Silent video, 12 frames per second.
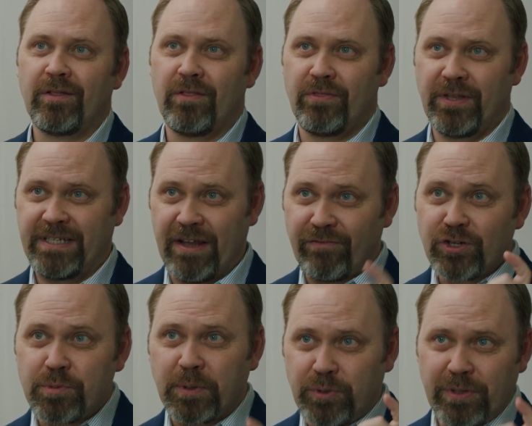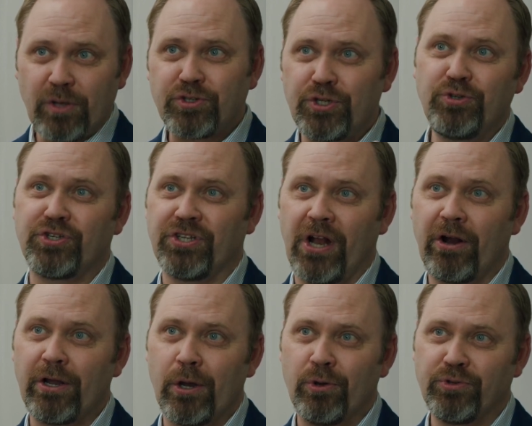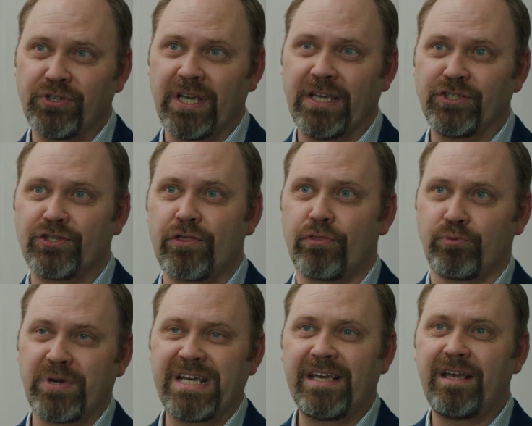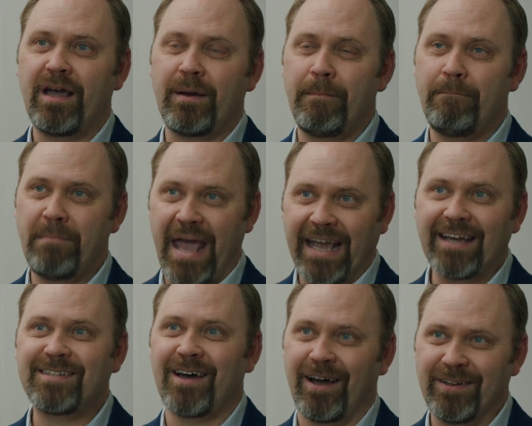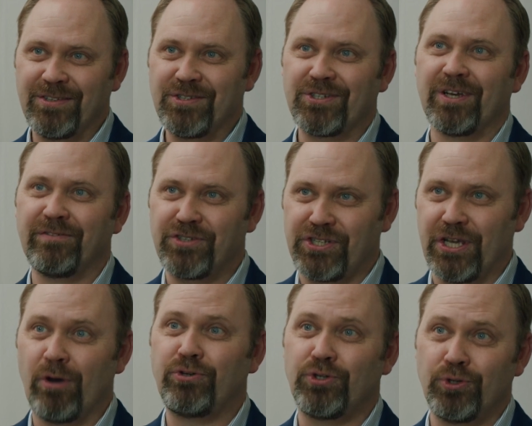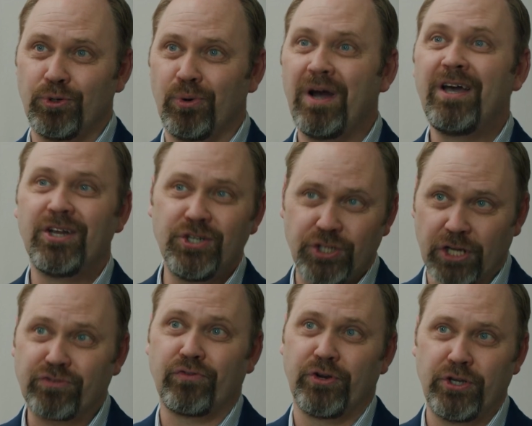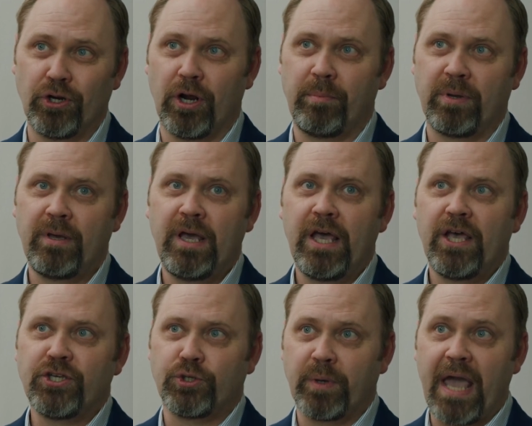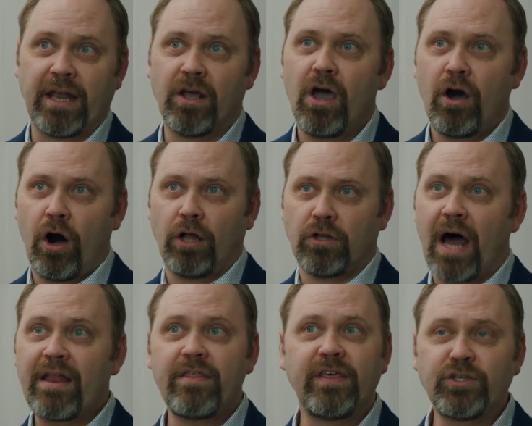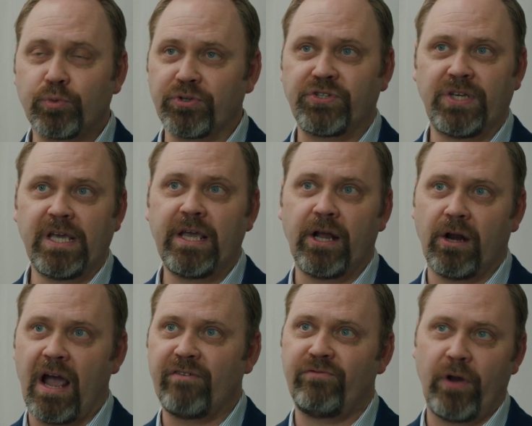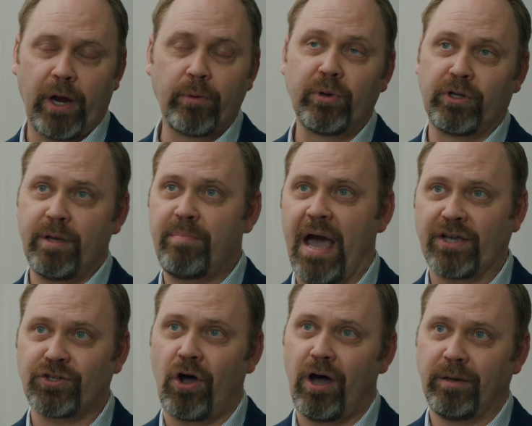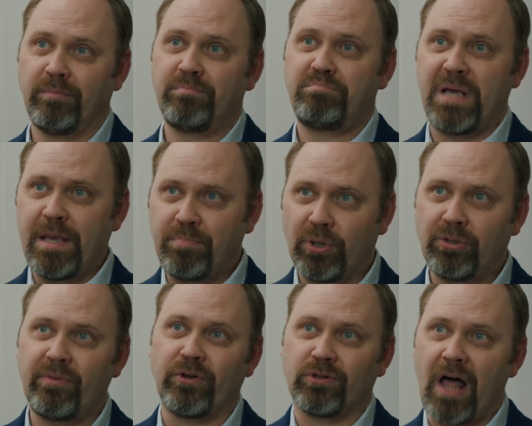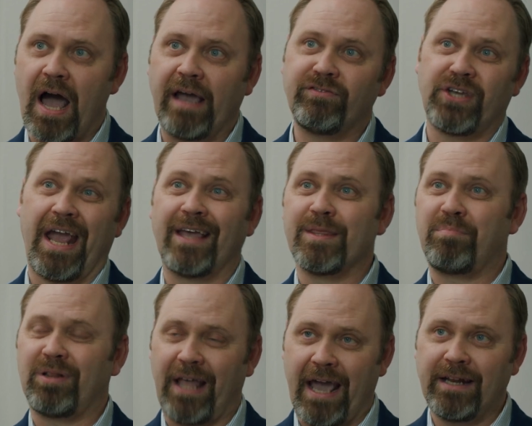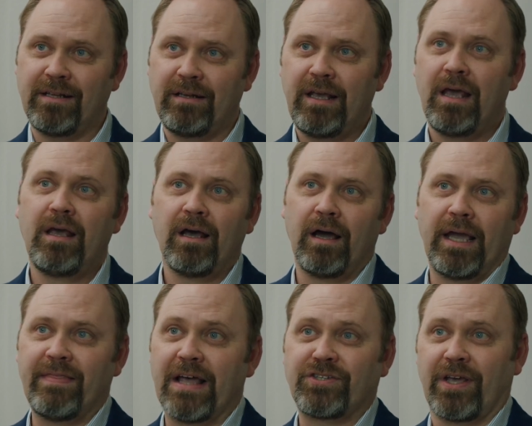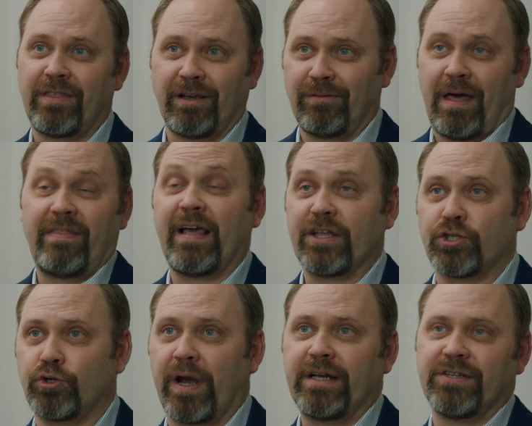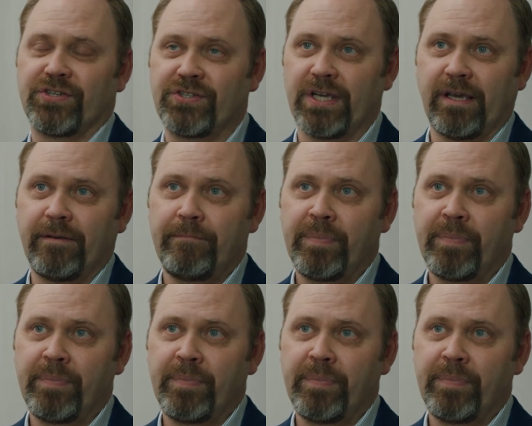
the difference between those two scenarios is 3 megatons of CO2 just for Europe. So again, a lot of the things we're seeing here have very real impacts on people, their lives, and the planet. And I think that's great to see.